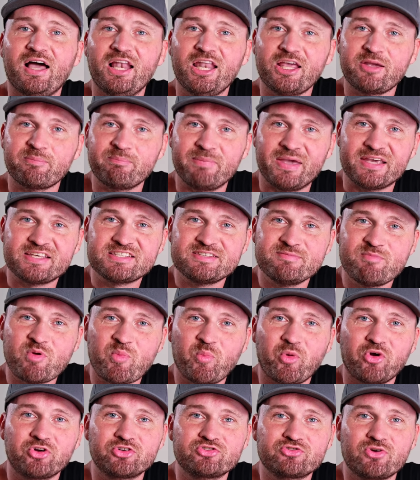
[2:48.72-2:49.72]
I like
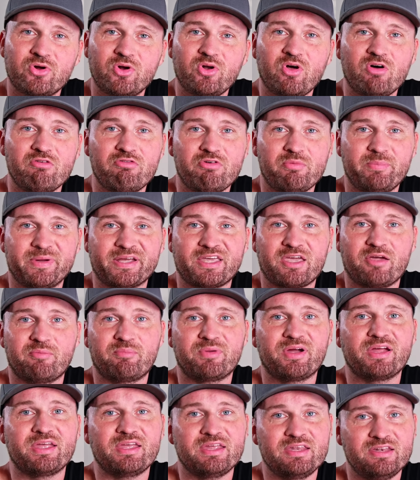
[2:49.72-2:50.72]
maximum control over my
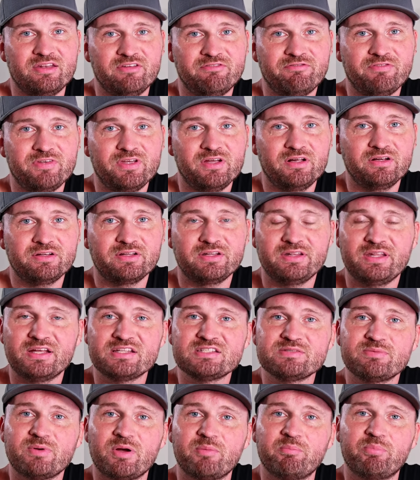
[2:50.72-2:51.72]
camera in the field, and
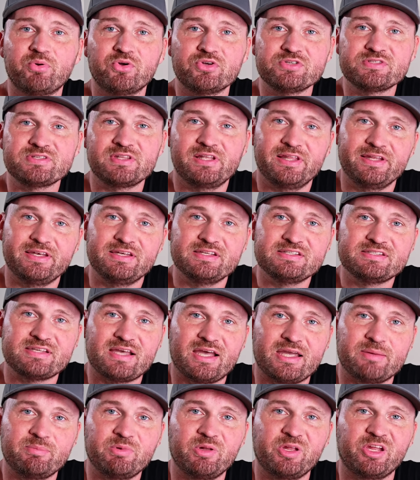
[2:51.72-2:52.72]
that's why I'm personally
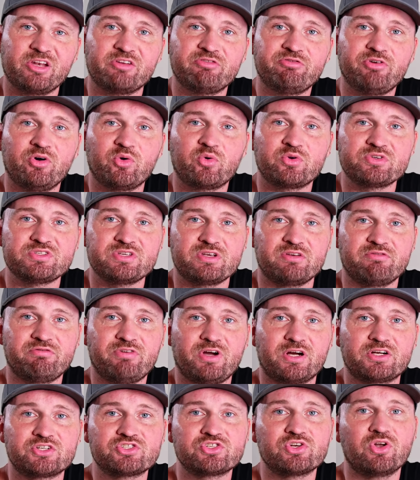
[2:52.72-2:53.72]
disabling the focusing
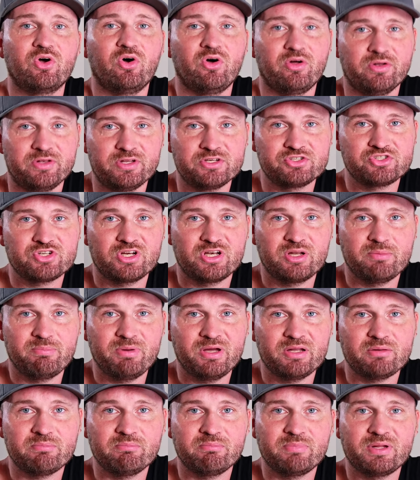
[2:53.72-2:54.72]
function on the shutter
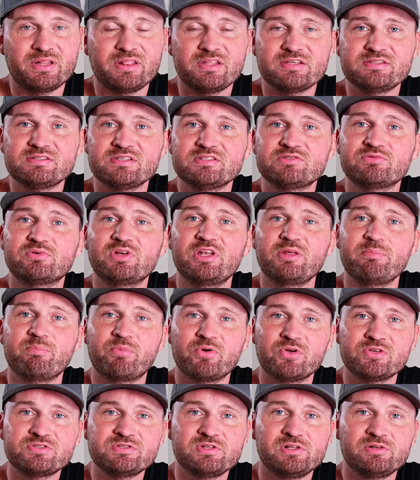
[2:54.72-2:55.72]
button, but this is really
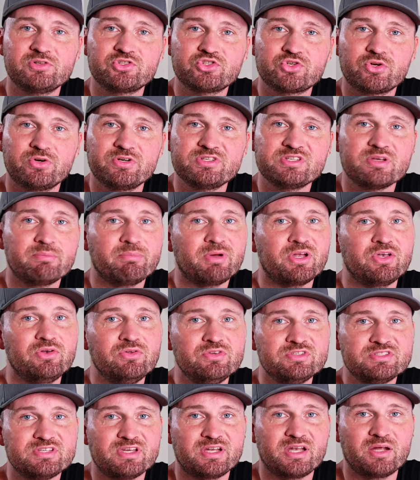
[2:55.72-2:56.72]
personal choice and my
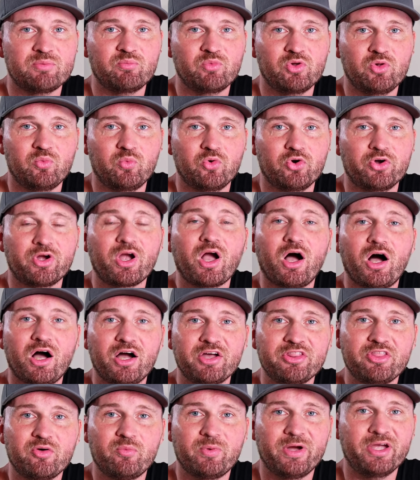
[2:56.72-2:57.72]
new setup will work
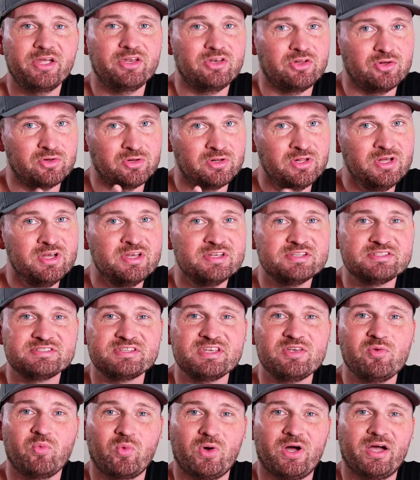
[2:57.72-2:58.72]
either way, and you'll
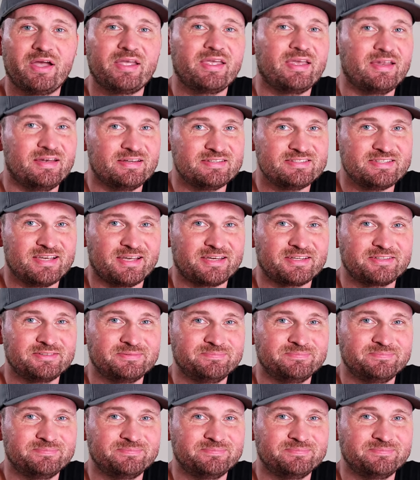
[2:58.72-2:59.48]
see why in a second.